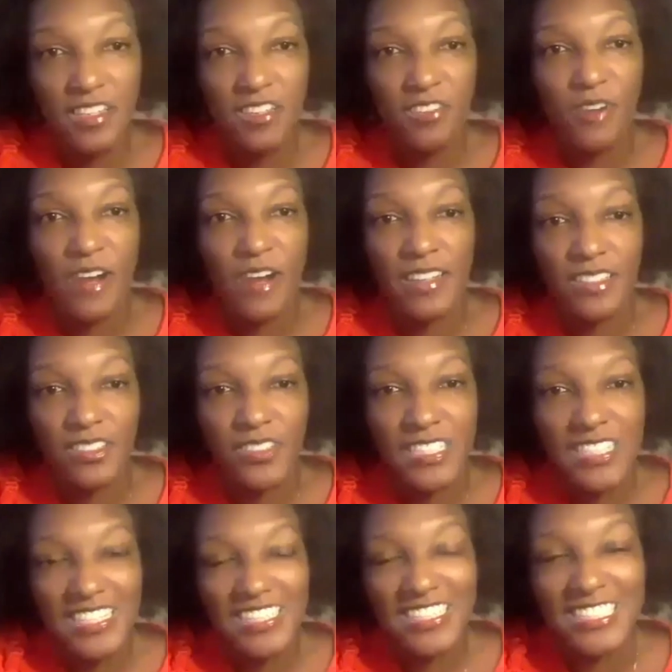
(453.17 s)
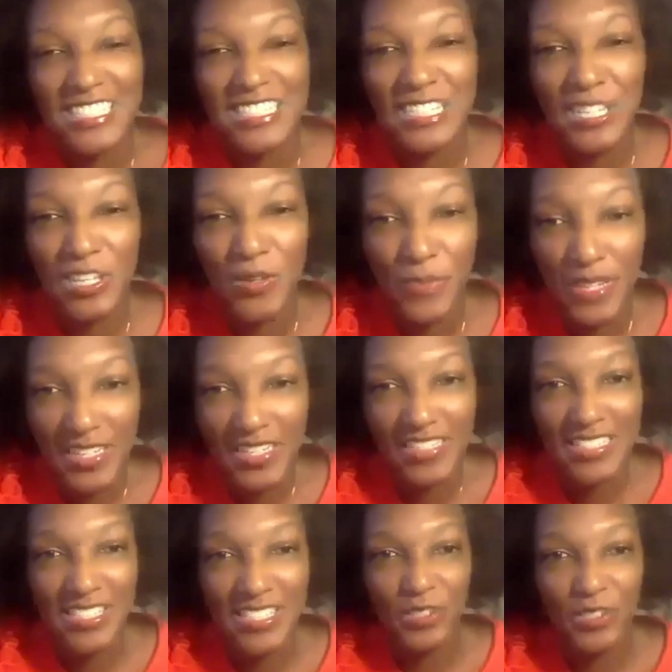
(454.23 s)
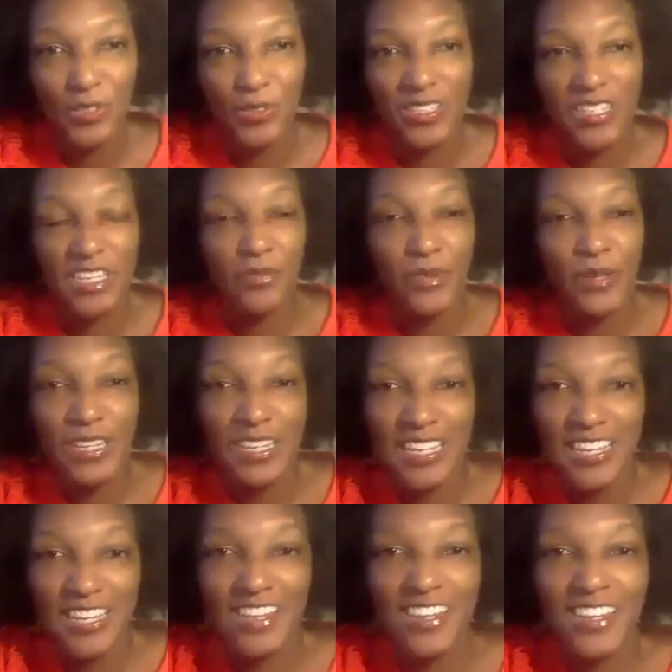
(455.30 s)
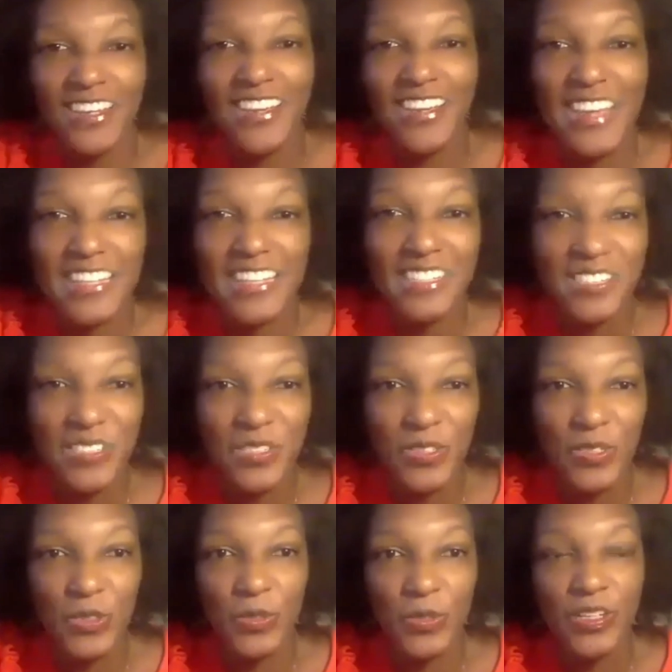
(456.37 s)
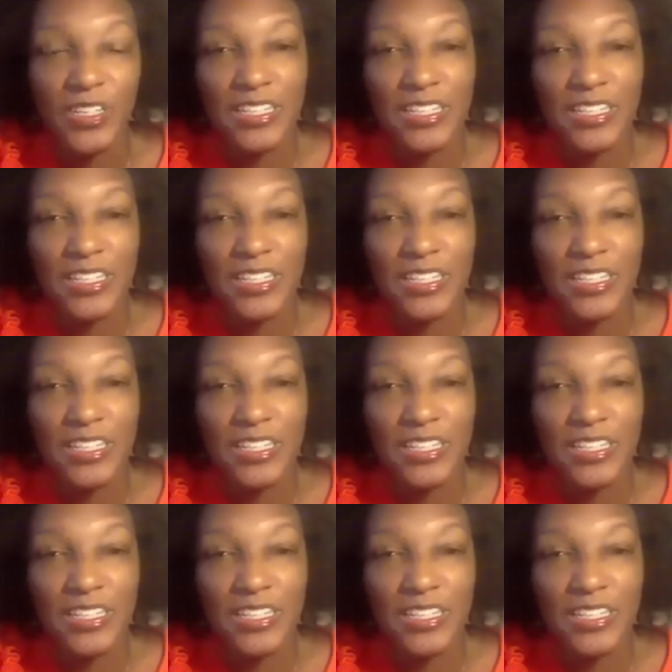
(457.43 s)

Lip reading: Ground is committed to the community and to